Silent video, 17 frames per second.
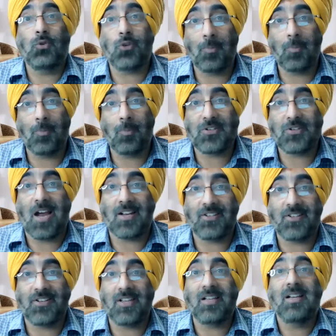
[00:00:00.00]
should be
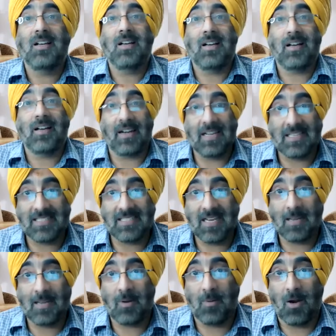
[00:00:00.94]
charging
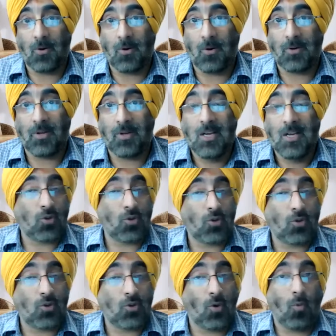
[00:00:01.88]
reasonable amount.
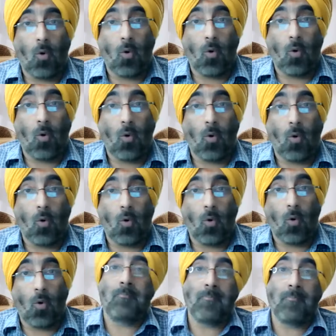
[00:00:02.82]
So whatever it is,
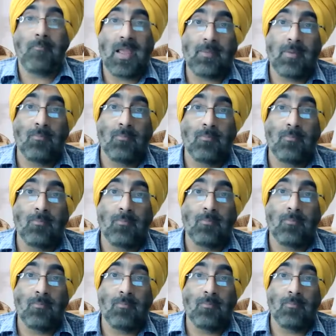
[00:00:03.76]
maybe more
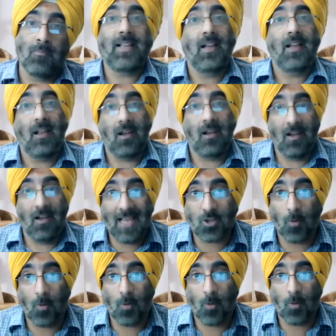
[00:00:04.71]
OPD, less
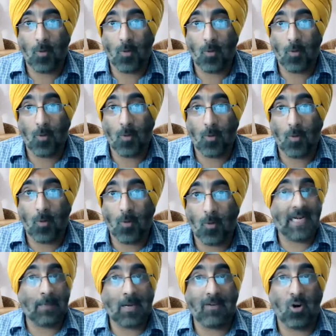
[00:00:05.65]
OPD,
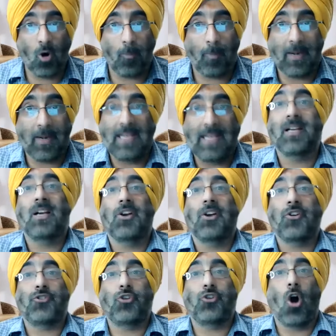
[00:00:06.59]
medium level OPD,
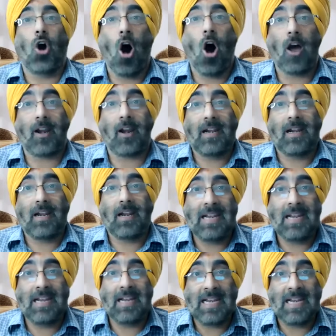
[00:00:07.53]
your
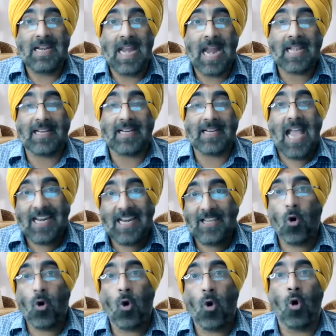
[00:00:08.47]
net
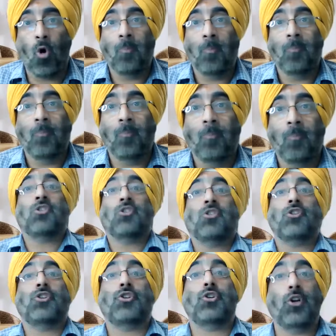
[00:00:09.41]
carry home
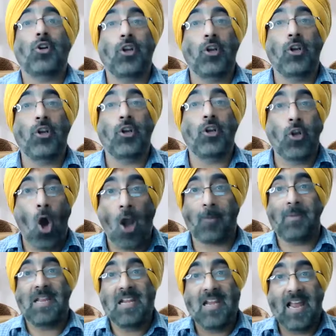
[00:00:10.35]
should
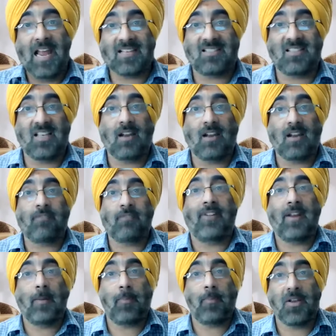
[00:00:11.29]
not be less than
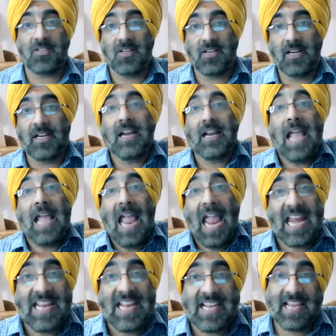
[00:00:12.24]
50% in
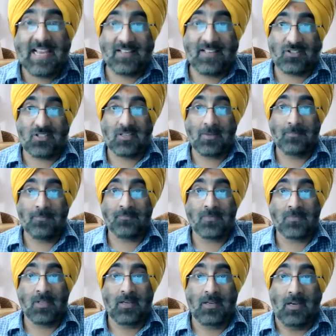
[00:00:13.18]
any case.
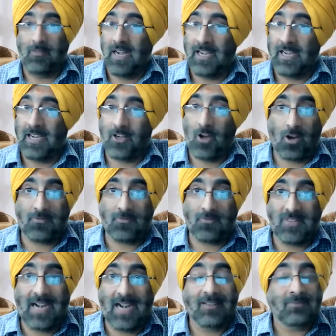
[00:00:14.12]
And when I talk of
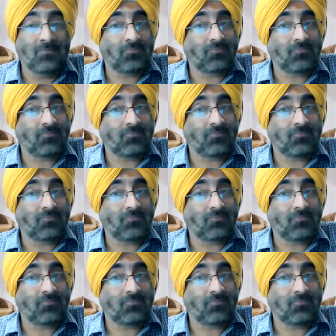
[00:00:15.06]
that,